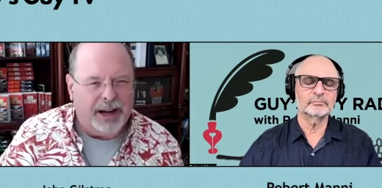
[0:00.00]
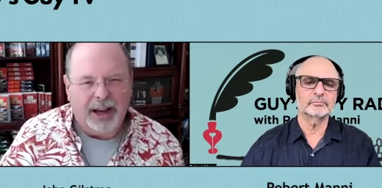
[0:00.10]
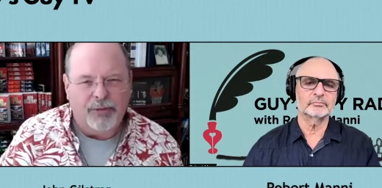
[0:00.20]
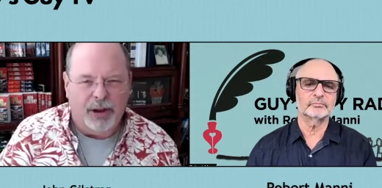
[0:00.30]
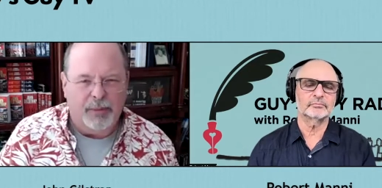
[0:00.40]

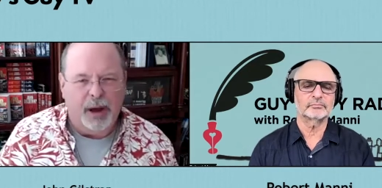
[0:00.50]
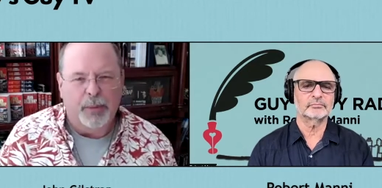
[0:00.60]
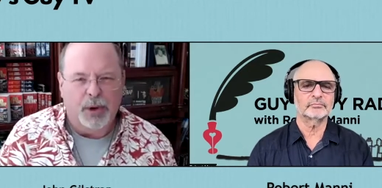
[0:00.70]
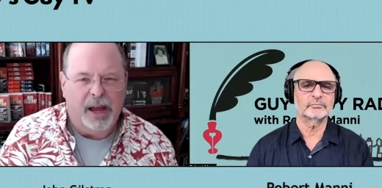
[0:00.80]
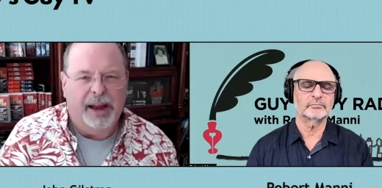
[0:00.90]
Speaker 1: female
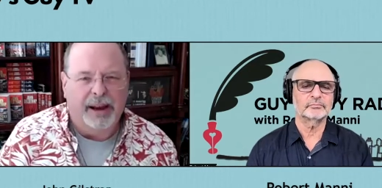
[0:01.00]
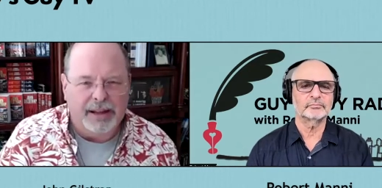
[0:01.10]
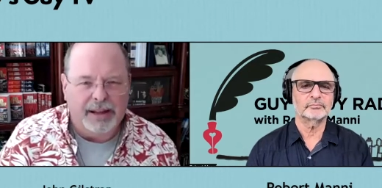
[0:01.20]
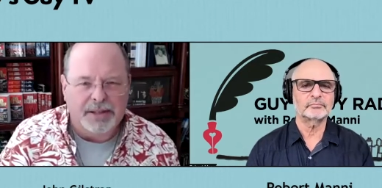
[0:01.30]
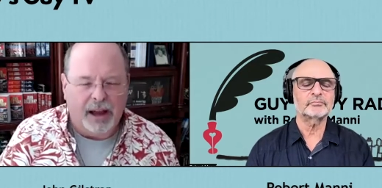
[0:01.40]

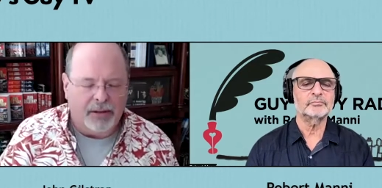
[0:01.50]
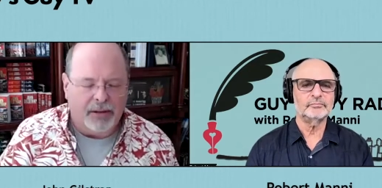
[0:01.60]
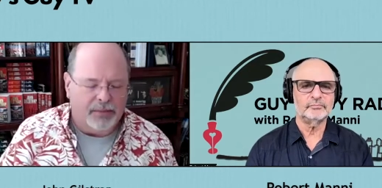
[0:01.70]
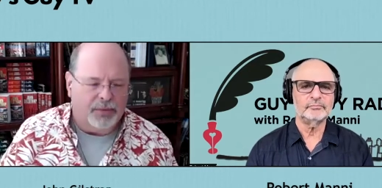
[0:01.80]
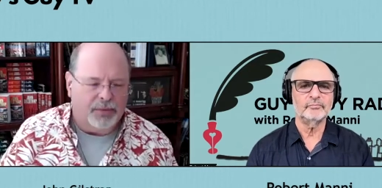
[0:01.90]
protagonist. I
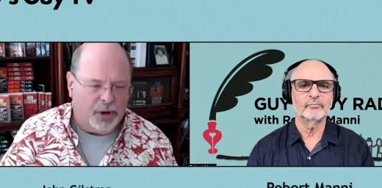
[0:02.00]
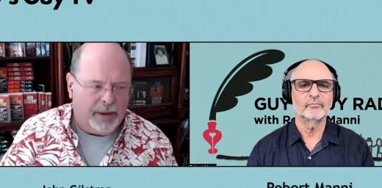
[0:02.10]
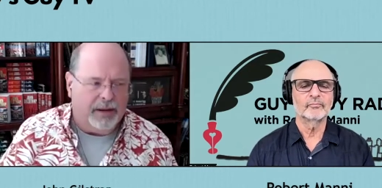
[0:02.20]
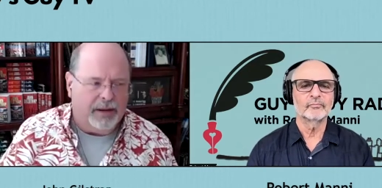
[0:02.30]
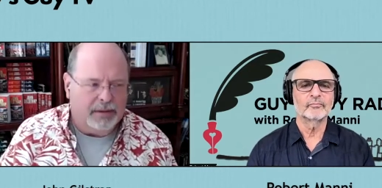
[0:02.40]
wrote
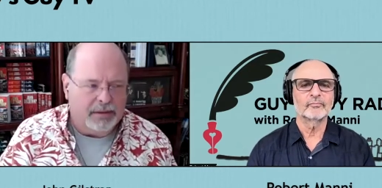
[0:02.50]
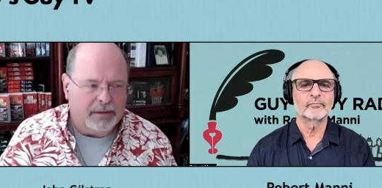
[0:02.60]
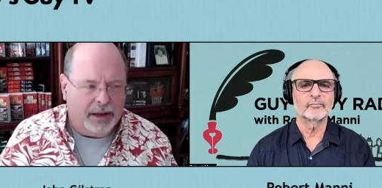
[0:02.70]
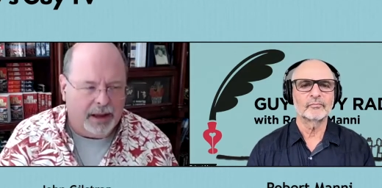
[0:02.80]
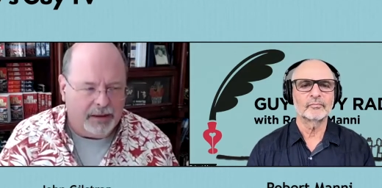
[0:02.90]
about
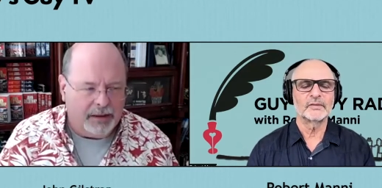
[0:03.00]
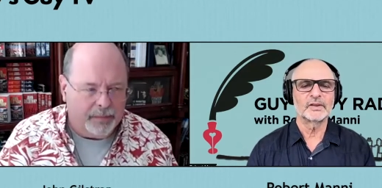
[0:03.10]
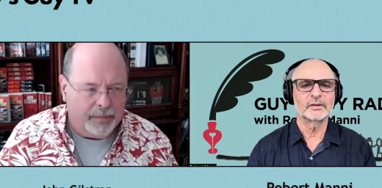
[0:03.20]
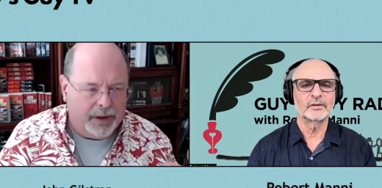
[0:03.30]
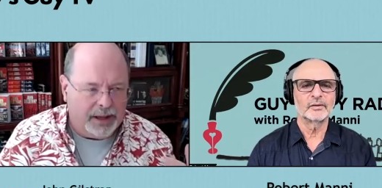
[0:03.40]
a
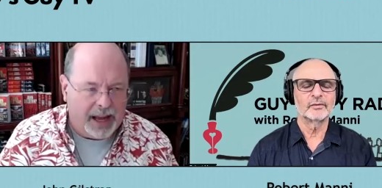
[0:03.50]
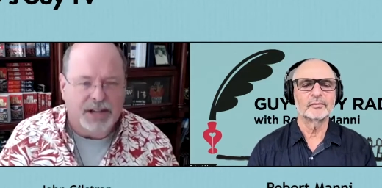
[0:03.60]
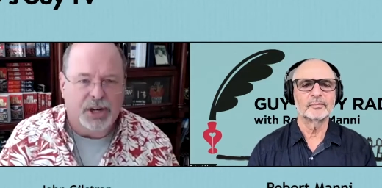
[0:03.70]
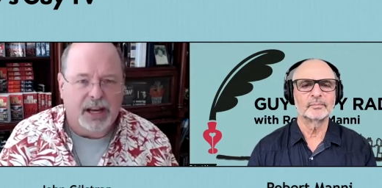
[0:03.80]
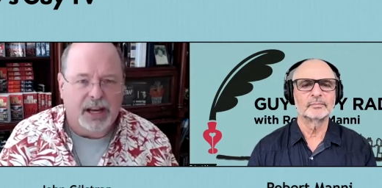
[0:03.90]
engaging
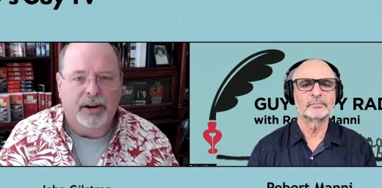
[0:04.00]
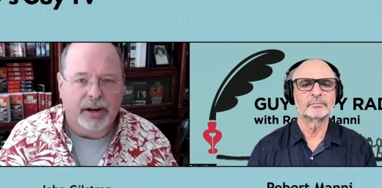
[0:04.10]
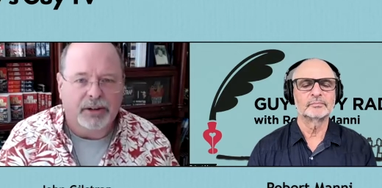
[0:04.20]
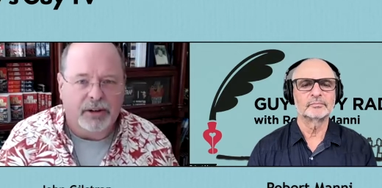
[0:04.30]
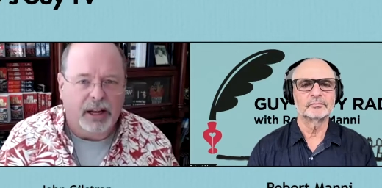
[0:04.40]
character
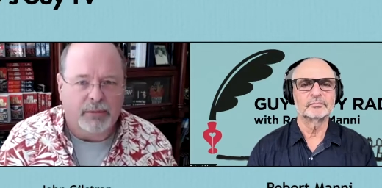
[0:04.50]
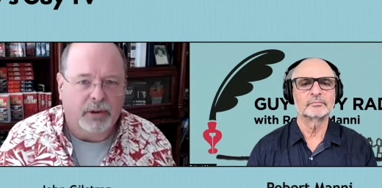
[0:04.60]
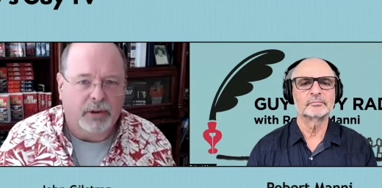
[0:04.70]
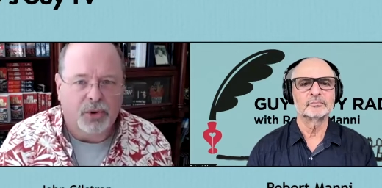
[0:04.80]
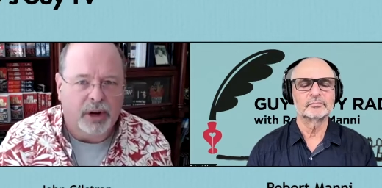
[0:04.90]
named
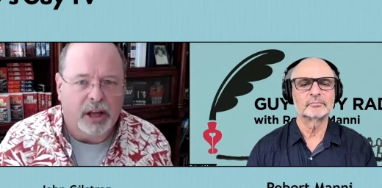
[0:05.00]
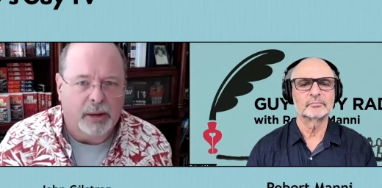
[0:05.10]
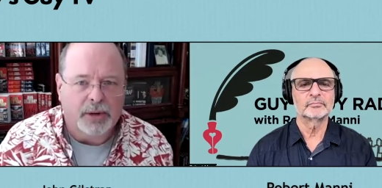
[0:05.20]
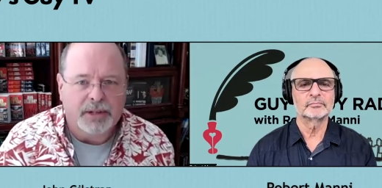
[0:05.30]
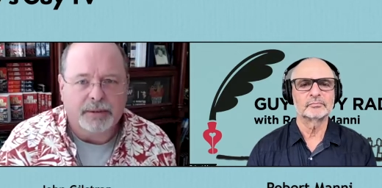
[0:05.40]
Victoria
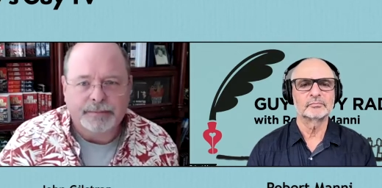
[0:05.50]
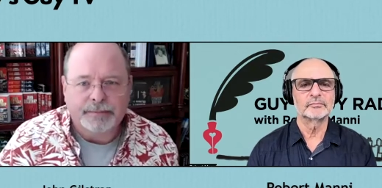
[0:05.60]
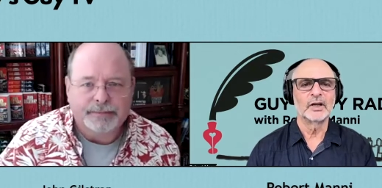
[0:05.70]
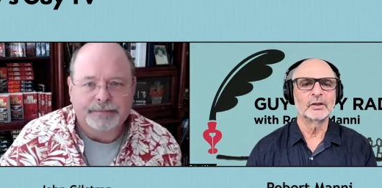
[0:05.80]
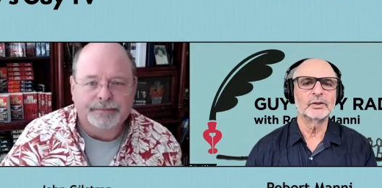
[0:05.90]
Emerson.
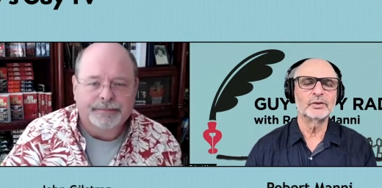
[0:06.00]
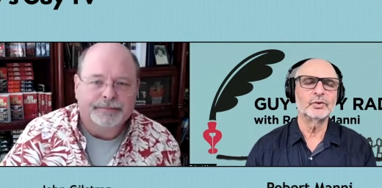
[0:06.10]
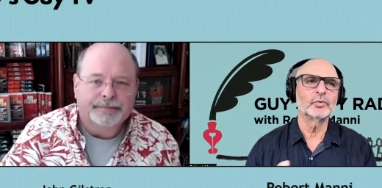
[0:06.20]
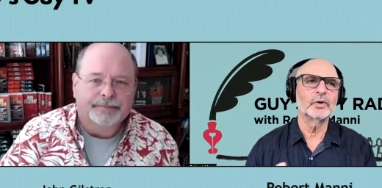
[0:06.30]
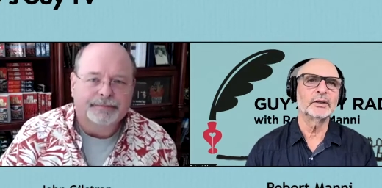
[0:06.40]
Speaker 2: Did
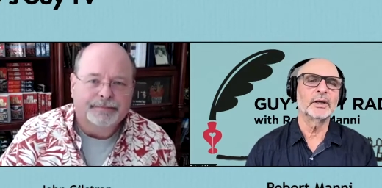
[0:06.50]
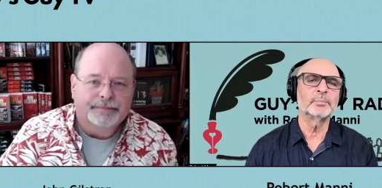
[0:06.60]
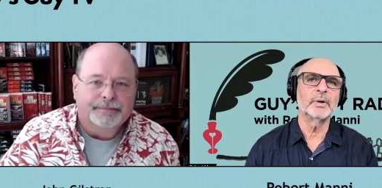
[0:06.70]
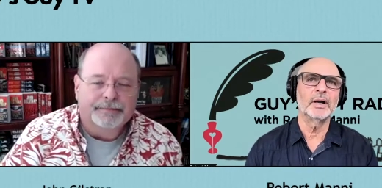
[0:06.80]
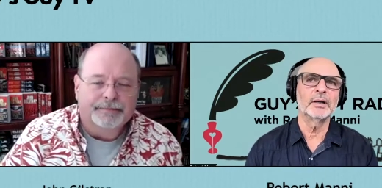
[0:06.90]
you run
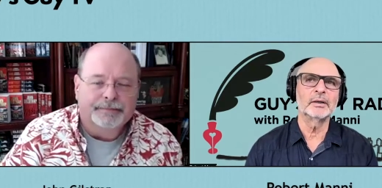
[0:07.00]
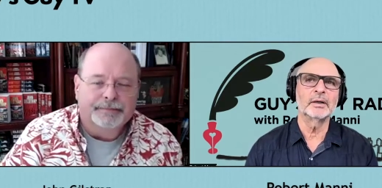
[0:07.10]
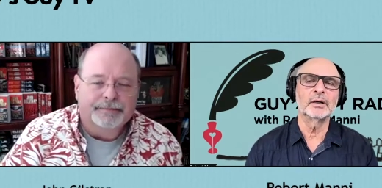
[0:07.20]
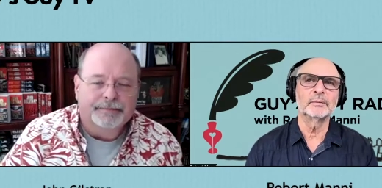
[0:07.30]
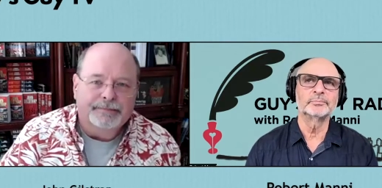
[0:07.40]
that
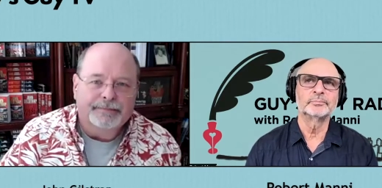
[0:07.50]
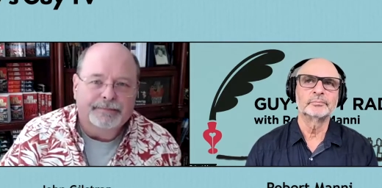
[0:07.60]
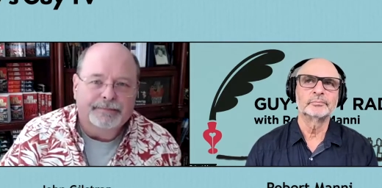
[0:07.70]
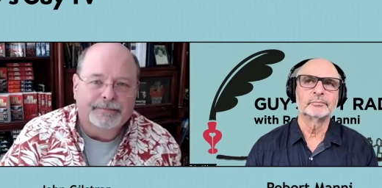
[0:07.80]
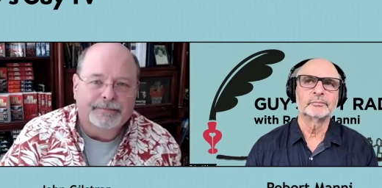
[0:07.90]
by...
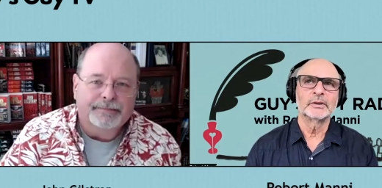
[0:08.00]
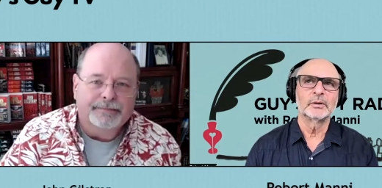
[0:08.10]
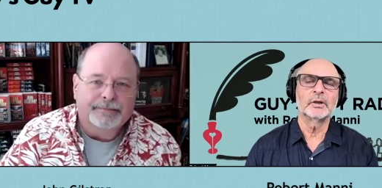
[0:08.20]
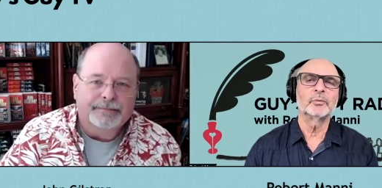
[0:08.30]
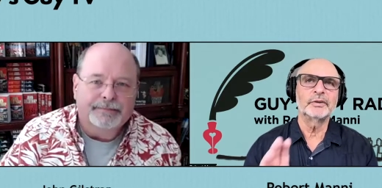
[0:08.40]

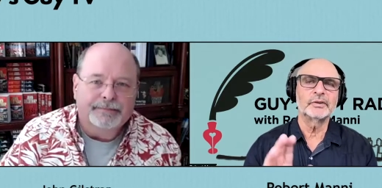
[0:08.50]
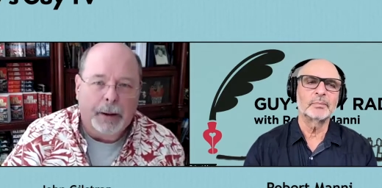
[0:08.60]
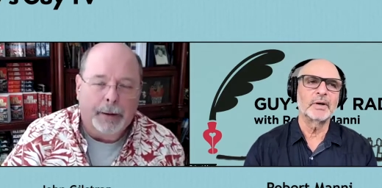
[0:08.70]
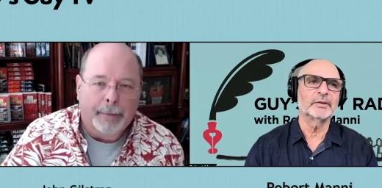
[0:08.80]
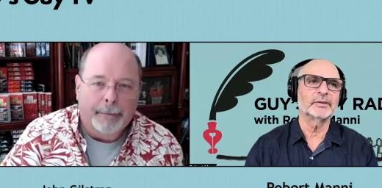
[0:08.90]
The reason
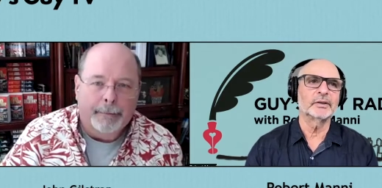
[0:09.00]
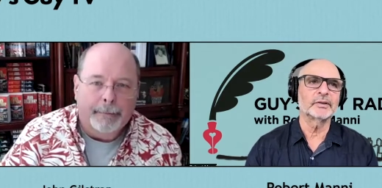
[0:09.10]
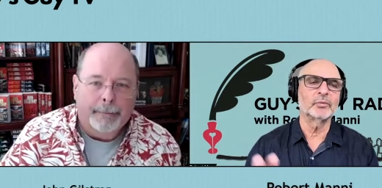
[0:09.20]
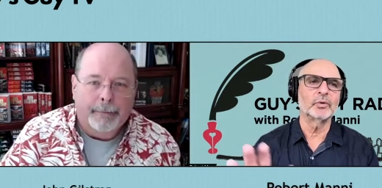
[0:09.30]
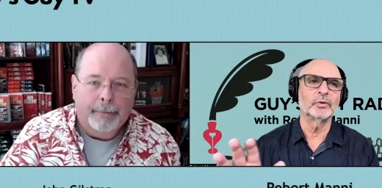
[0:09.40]
I'm asking is
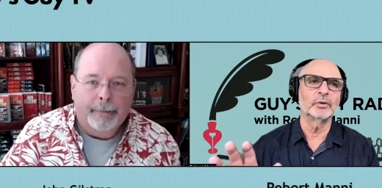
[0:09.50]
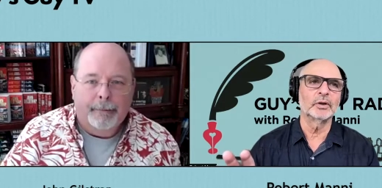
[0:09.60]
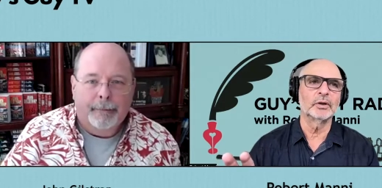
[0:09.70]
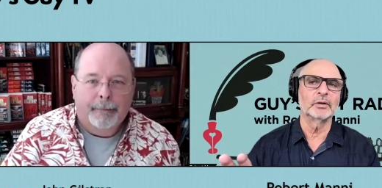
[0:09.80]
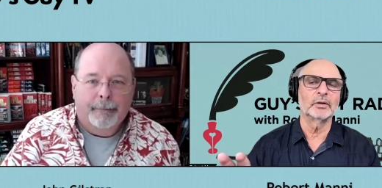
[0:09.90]
I wrote
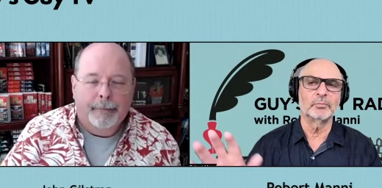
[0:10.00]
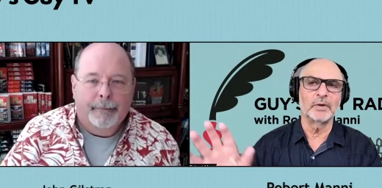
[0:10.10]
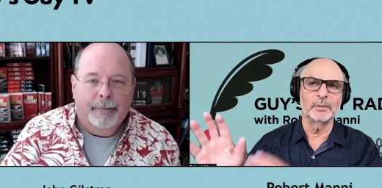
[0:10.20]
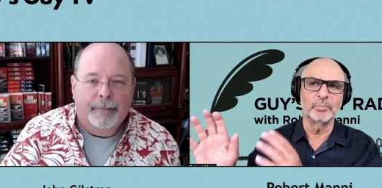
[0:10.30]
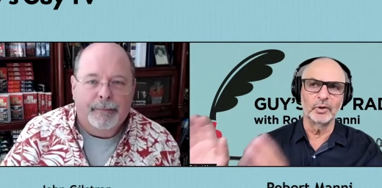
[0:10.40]

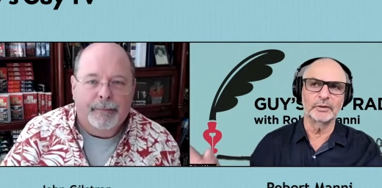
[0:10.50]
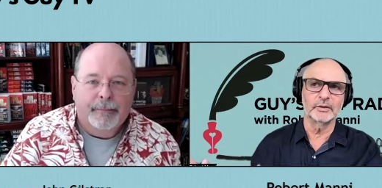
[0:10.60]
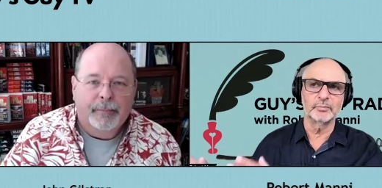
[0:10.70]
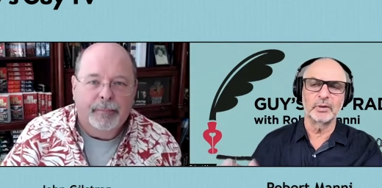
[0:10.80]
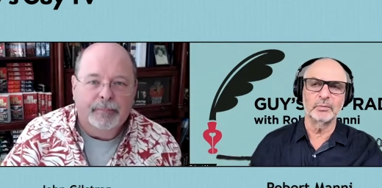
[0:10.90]
my book
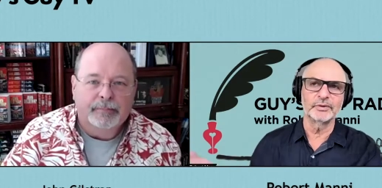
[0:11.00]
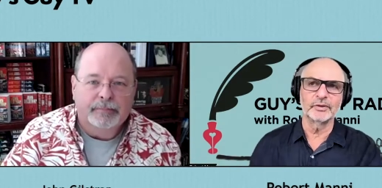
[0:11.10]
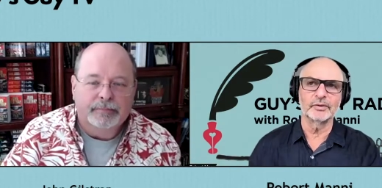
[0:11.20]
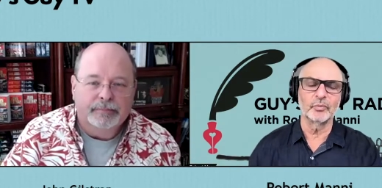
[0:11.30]
that's published as a